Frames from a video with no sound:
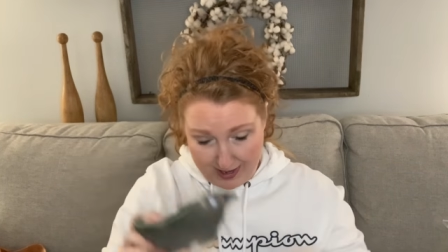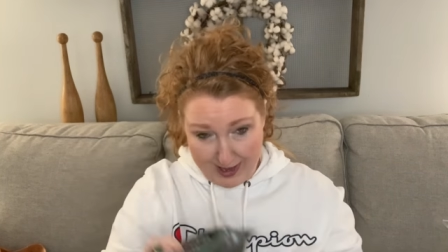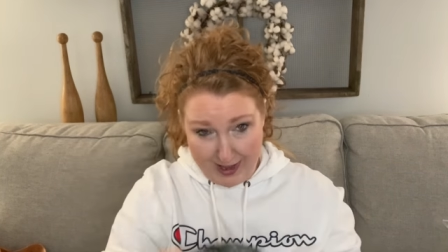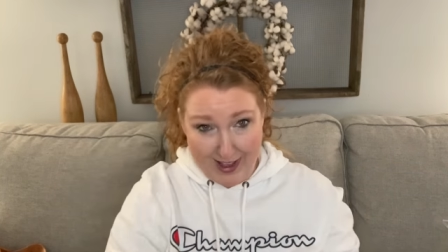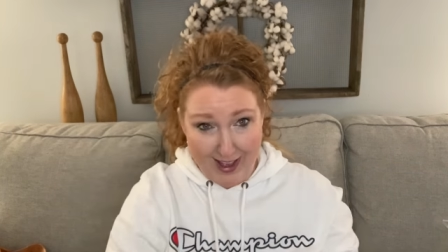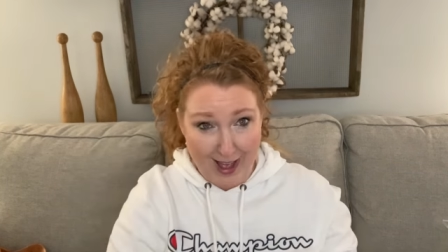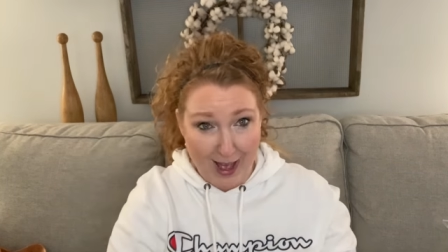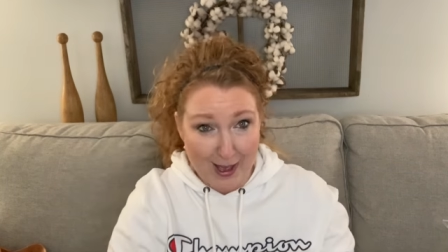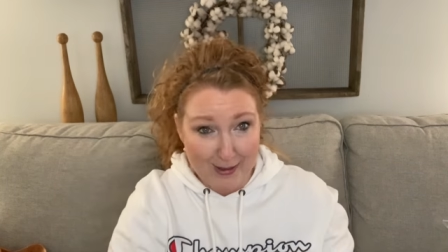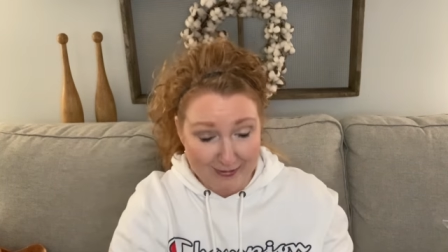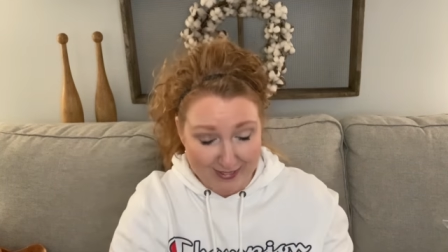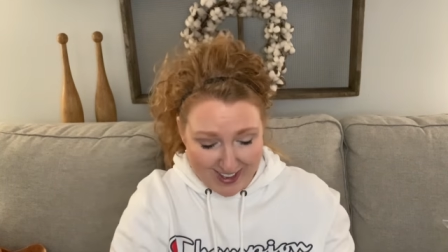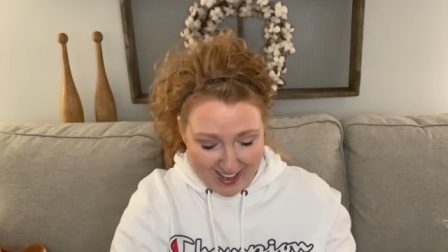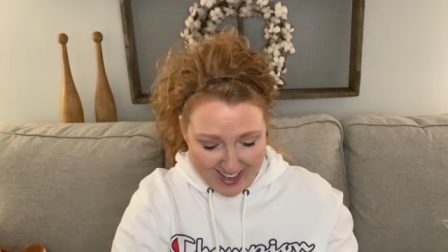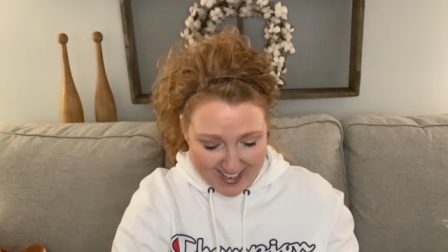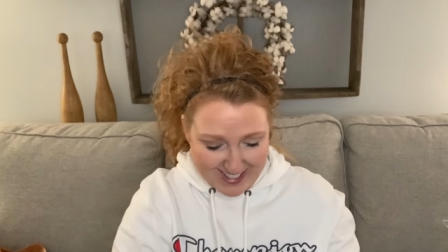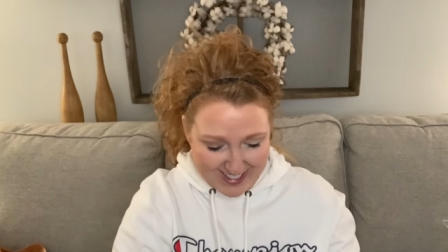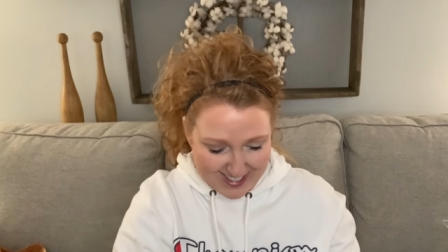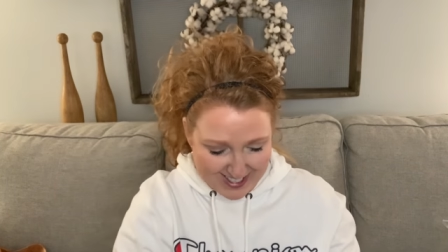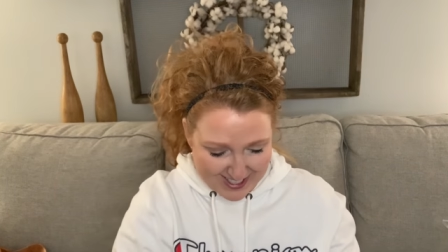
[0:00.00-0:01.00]
i'm
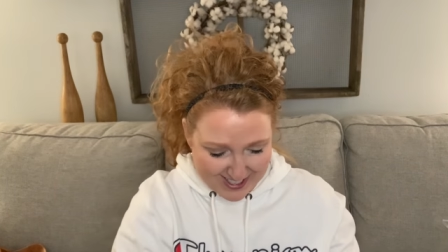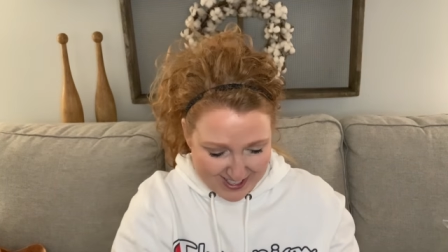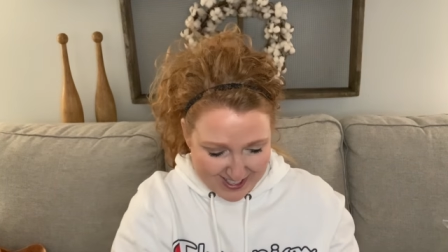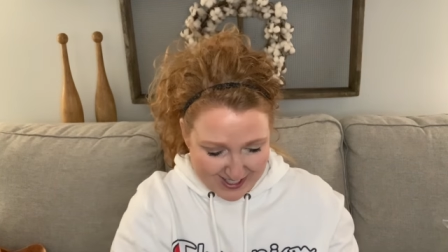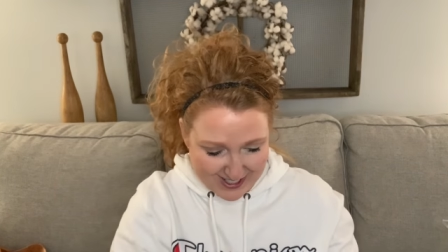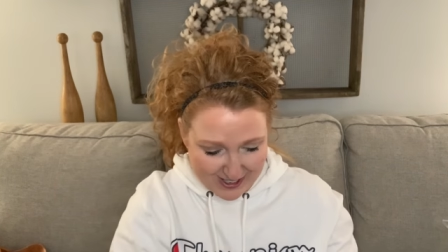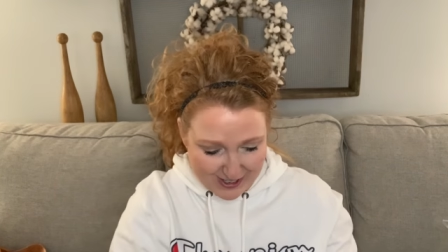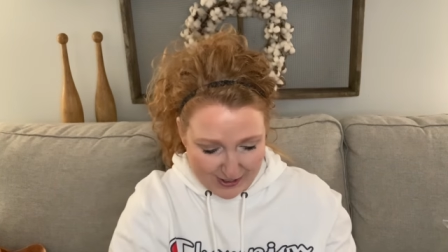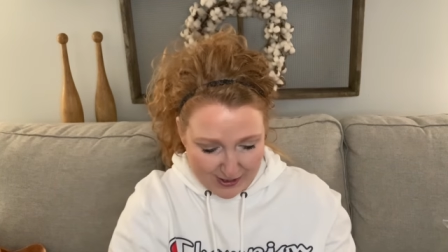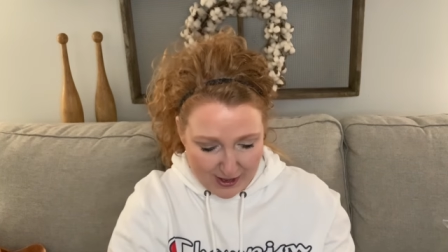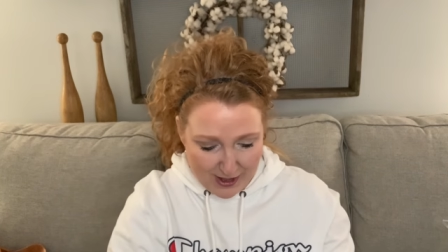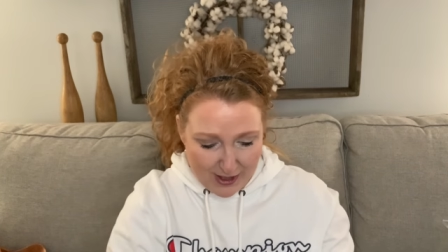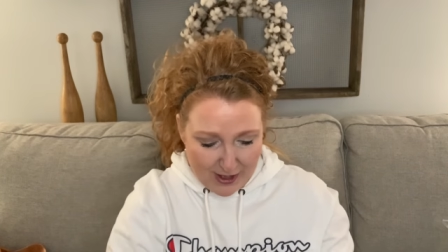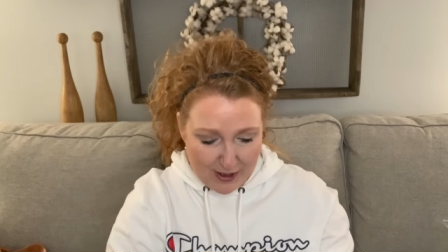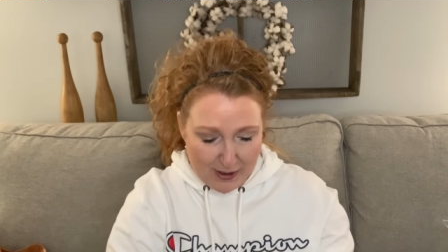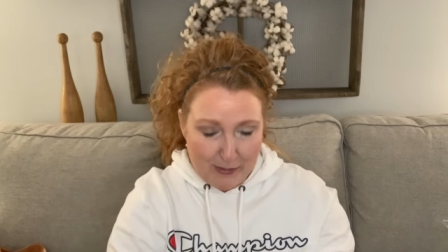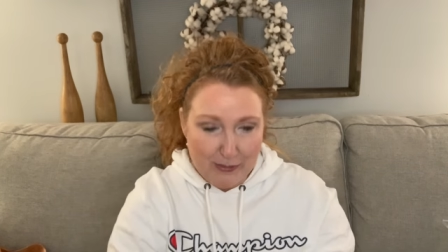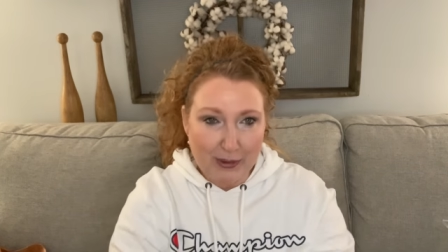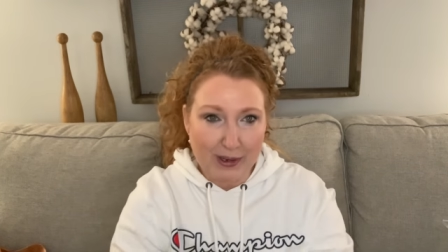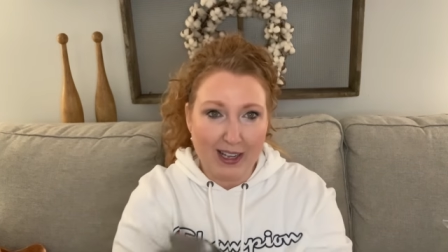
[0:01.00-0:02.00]
guessing so
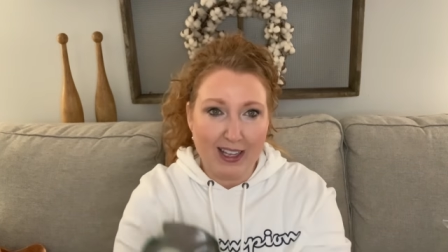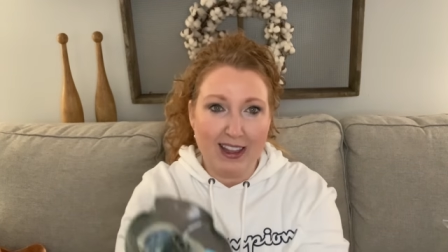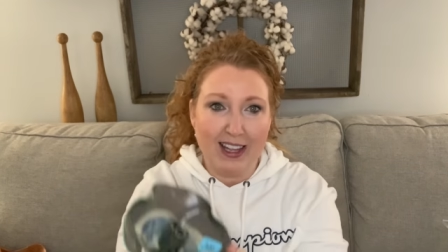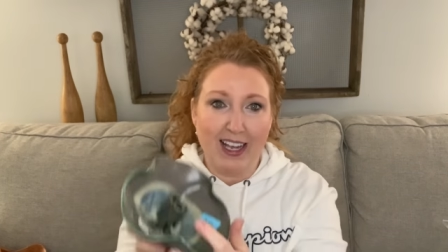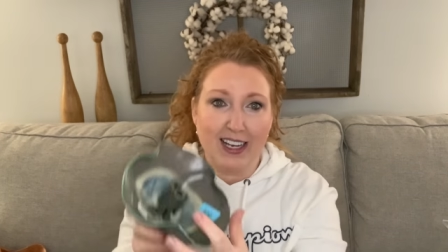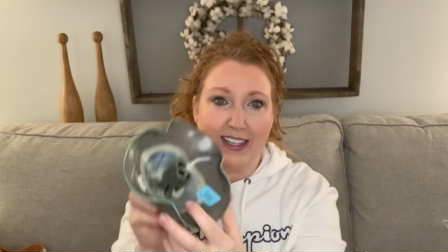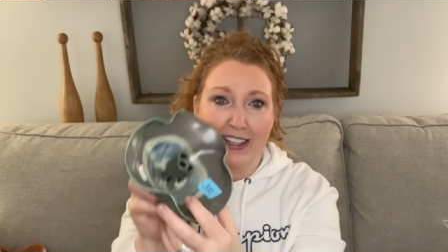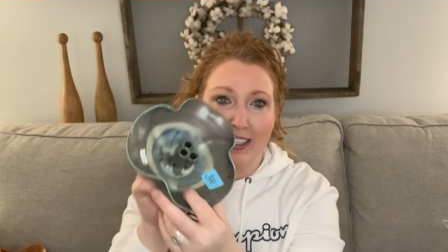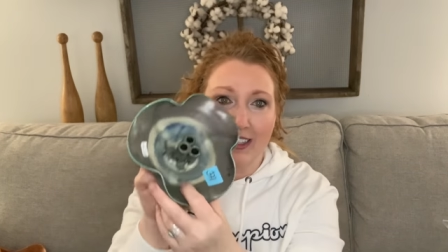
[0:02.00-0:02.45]
but i like